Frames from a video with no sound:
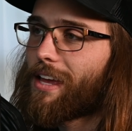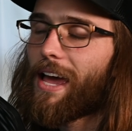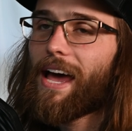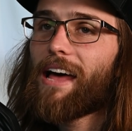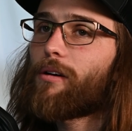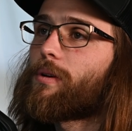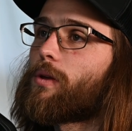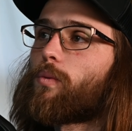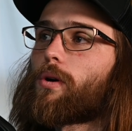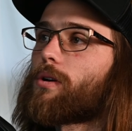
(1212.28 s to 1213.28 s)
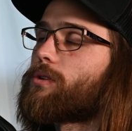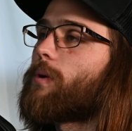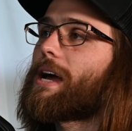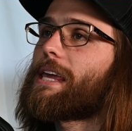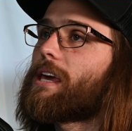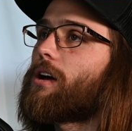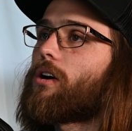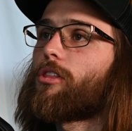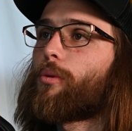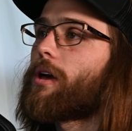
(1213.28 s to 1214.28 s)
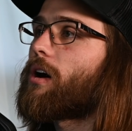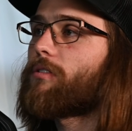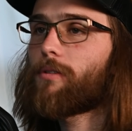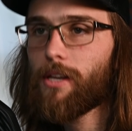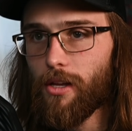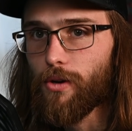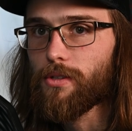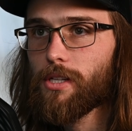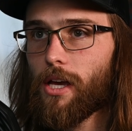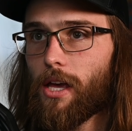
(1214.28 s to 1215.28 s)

How in the world do I get all the way off Windows?